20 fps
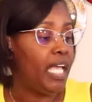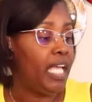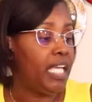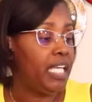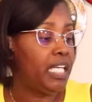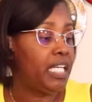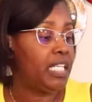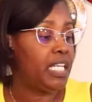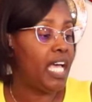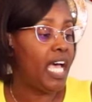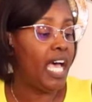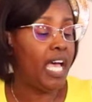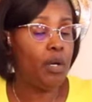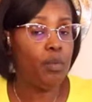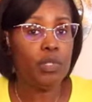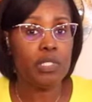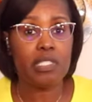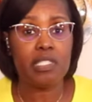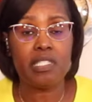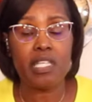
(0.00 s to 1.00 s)
And
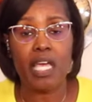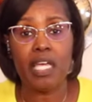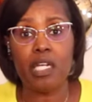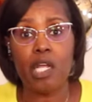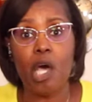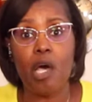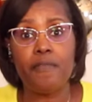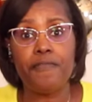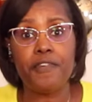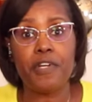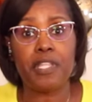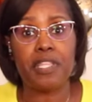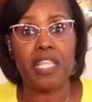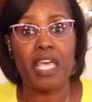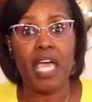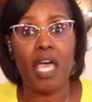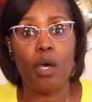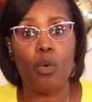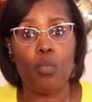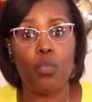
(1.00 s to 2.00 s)
I would sign off on
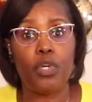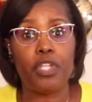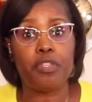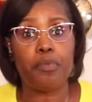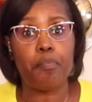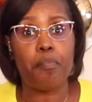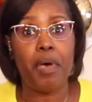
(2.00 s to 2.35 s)
that with